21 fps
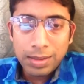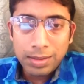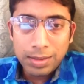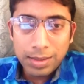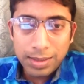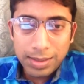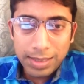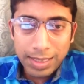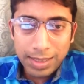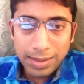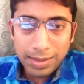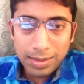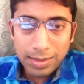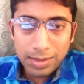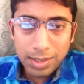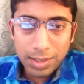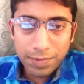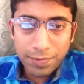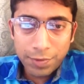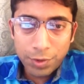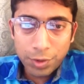
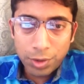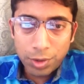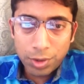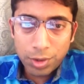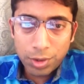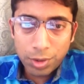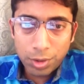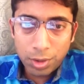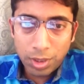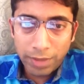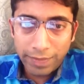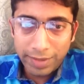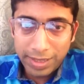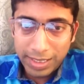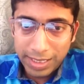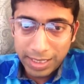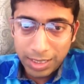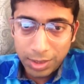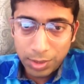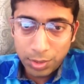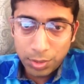Deterrence, if you don't know, I will
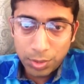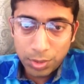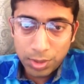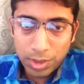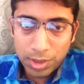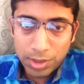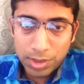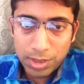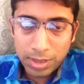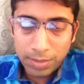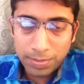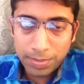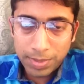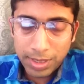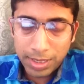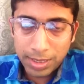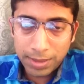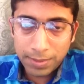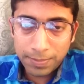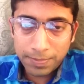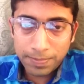tell you, is
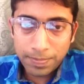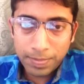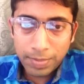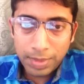something